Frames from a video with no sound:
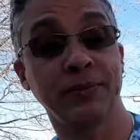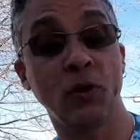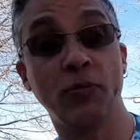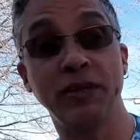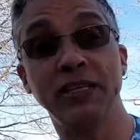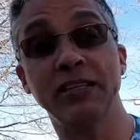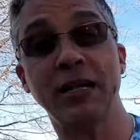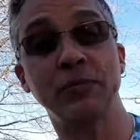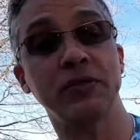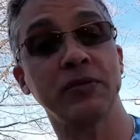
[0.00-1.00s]
Hopefully this
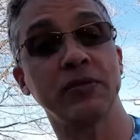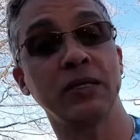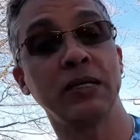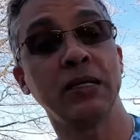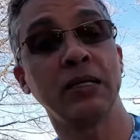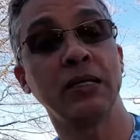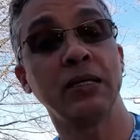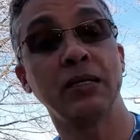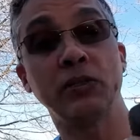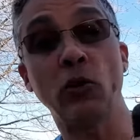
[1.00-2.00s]
helps.
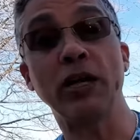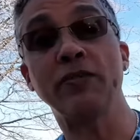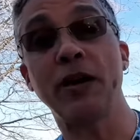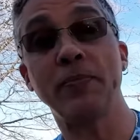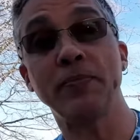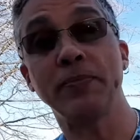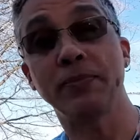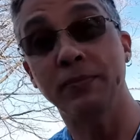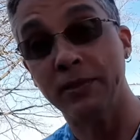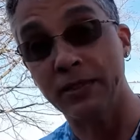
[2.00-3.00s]
Don't give up.
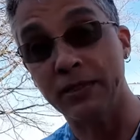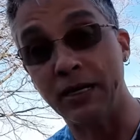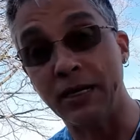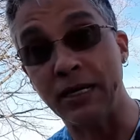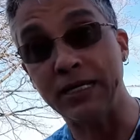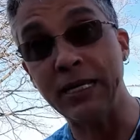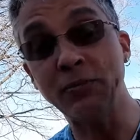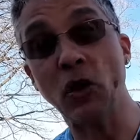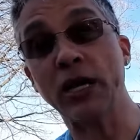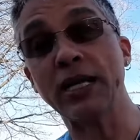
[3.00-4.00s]
Keep
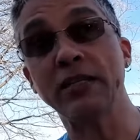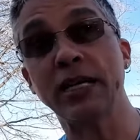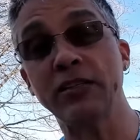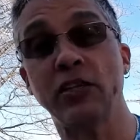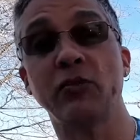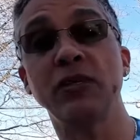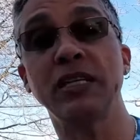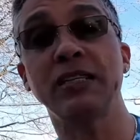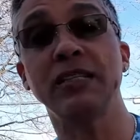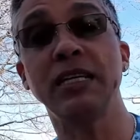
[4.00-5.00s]
talking to
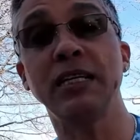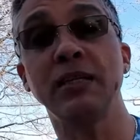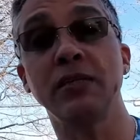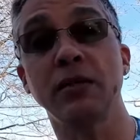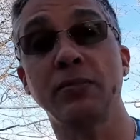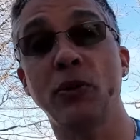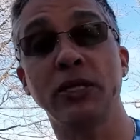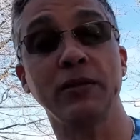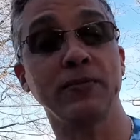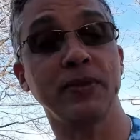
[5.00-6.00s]
Insta360
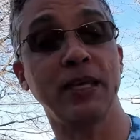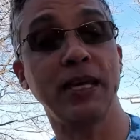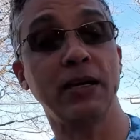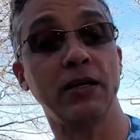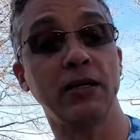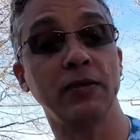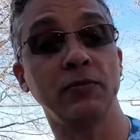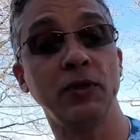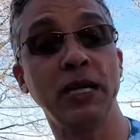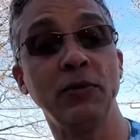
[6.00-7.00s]
support. They are
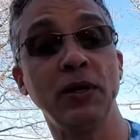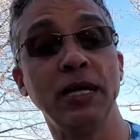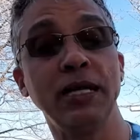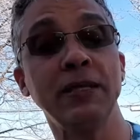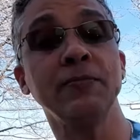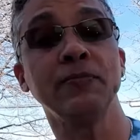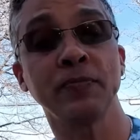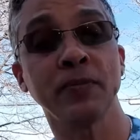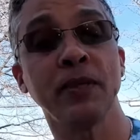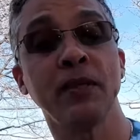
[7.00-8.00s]
really, really
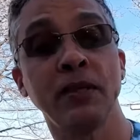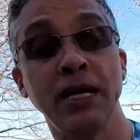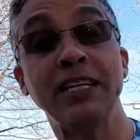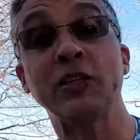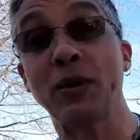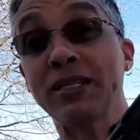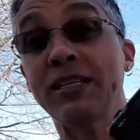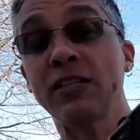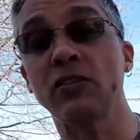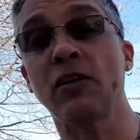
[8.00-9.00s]

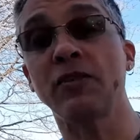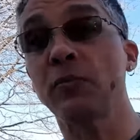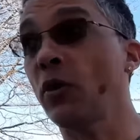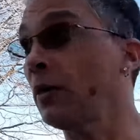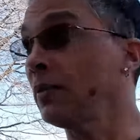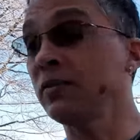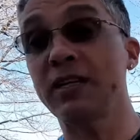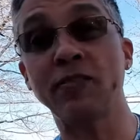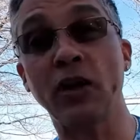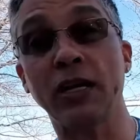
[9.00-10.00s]
interested in solving the problems.
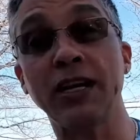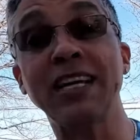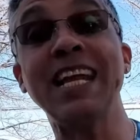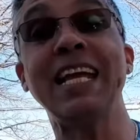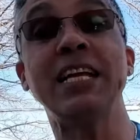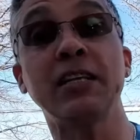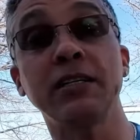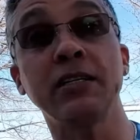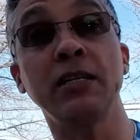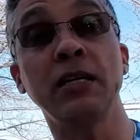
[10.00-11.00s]
They've got a
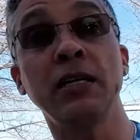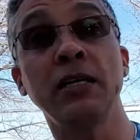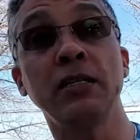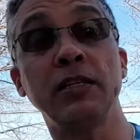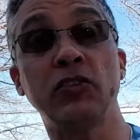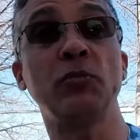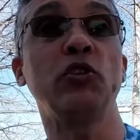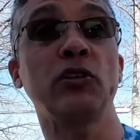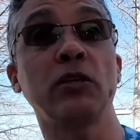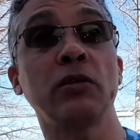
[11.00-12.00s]
Canadian
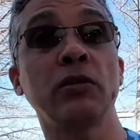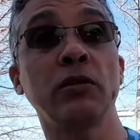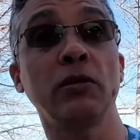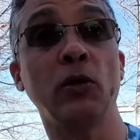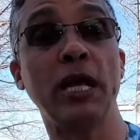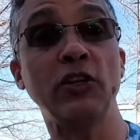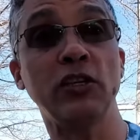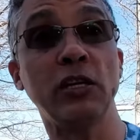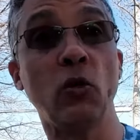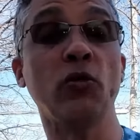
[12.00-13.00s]
distribution
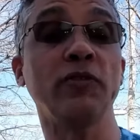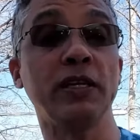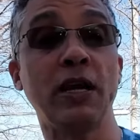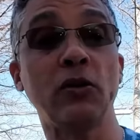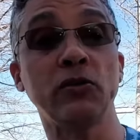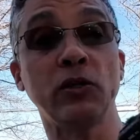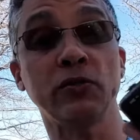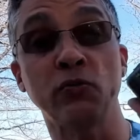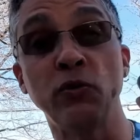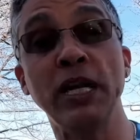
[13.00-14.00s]
location in Oakville now, so it's
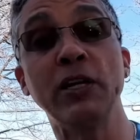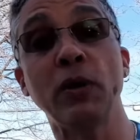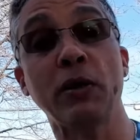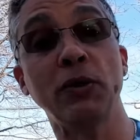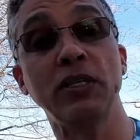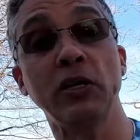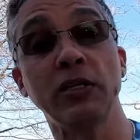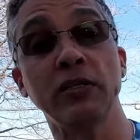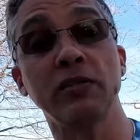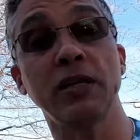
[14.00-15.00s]
really quick
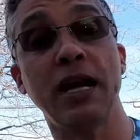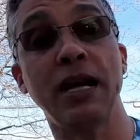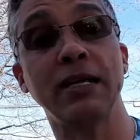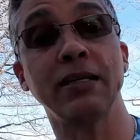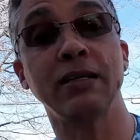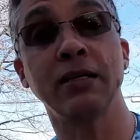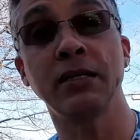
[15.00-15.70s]
returns and